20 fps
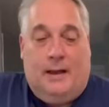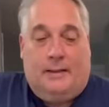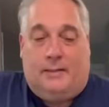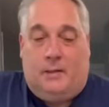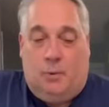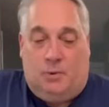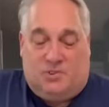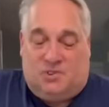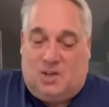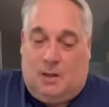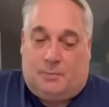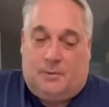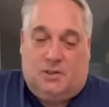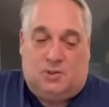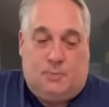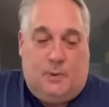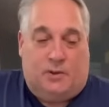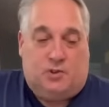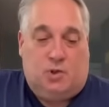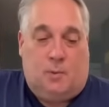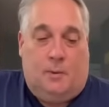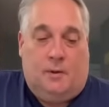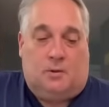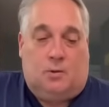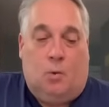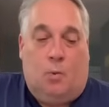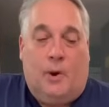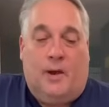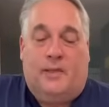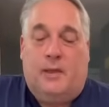there was something special about the
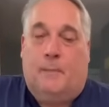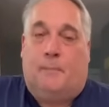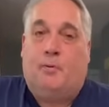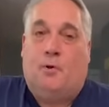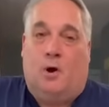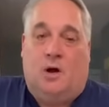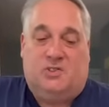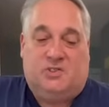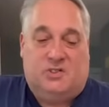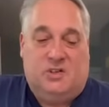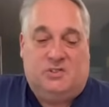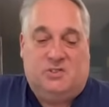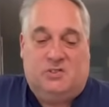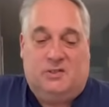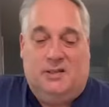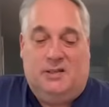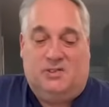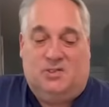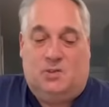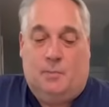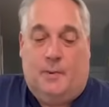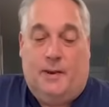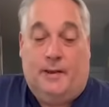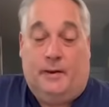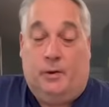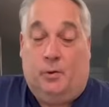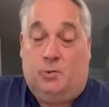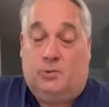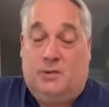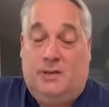way they process these
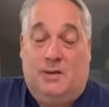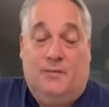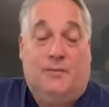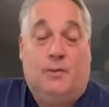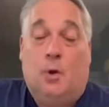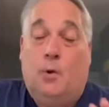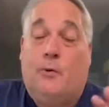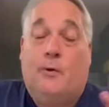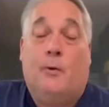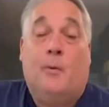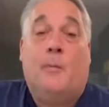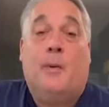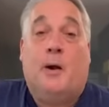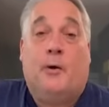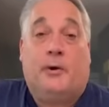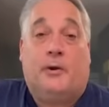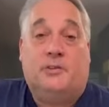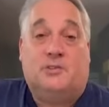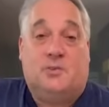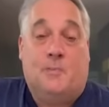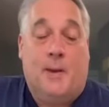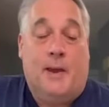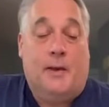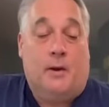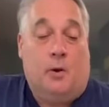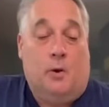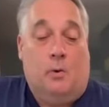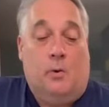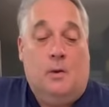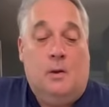tomatoes. Even though they're an American
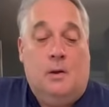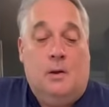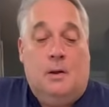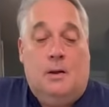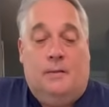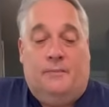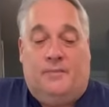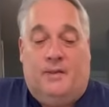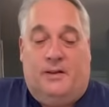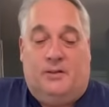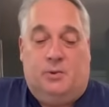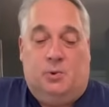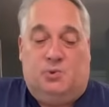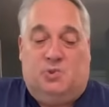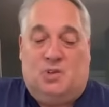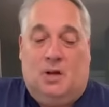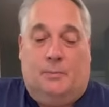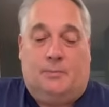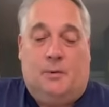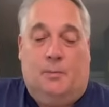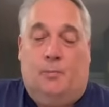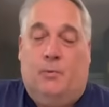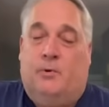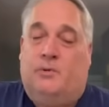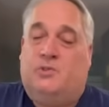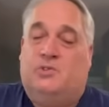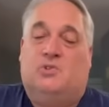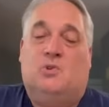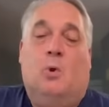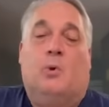tomato, they do something where
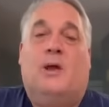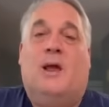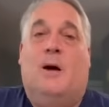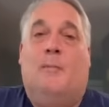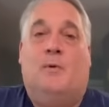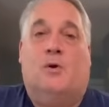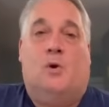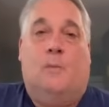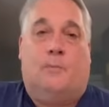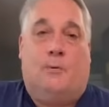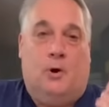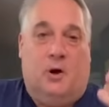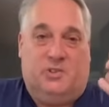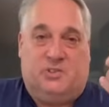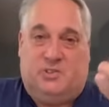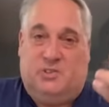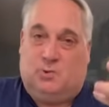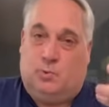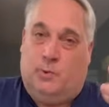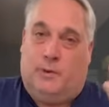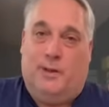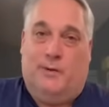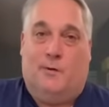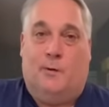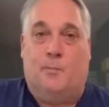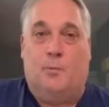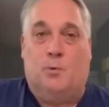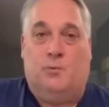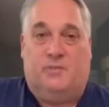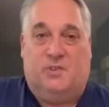there's no chemical process when they
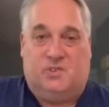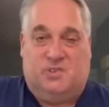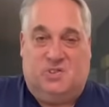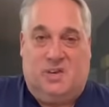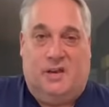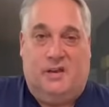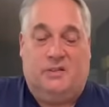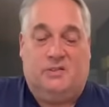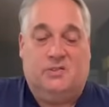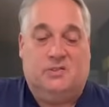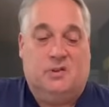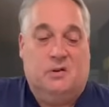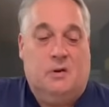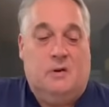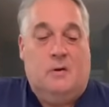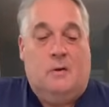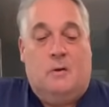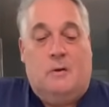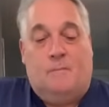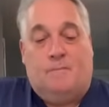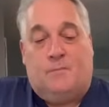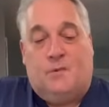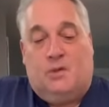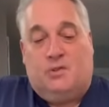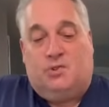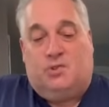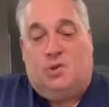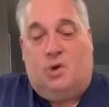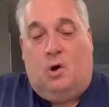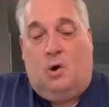remove the skins.
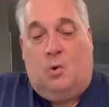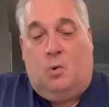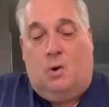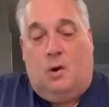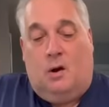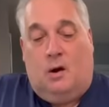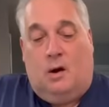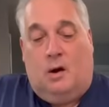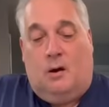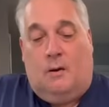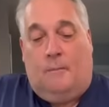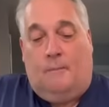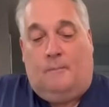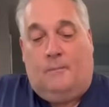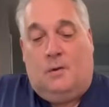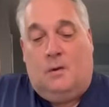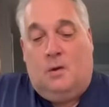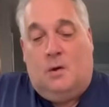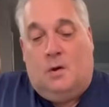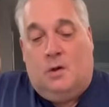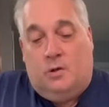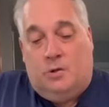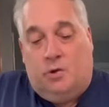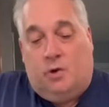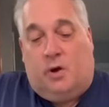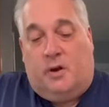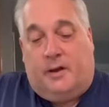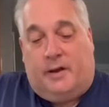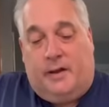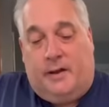So you're
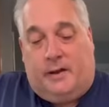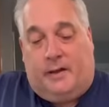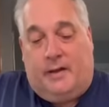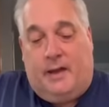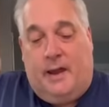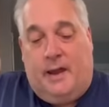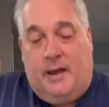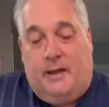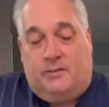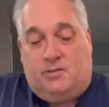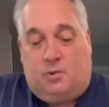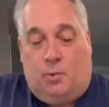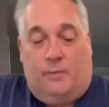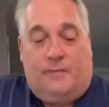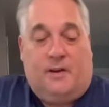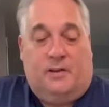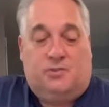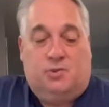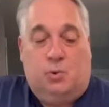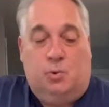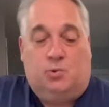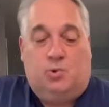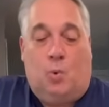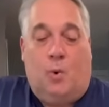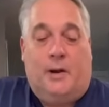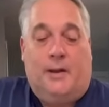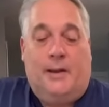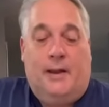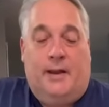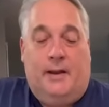going to get a can. So we've got two
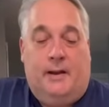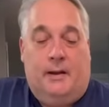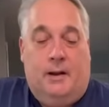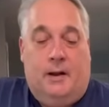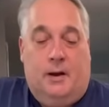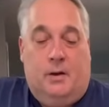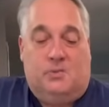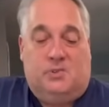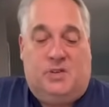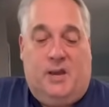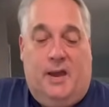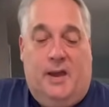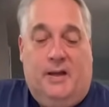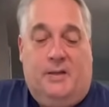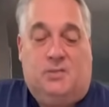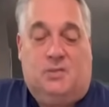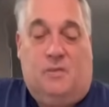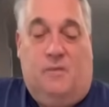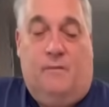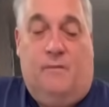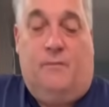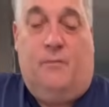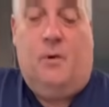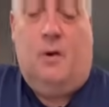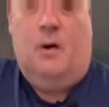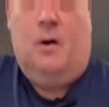28-ounce cans of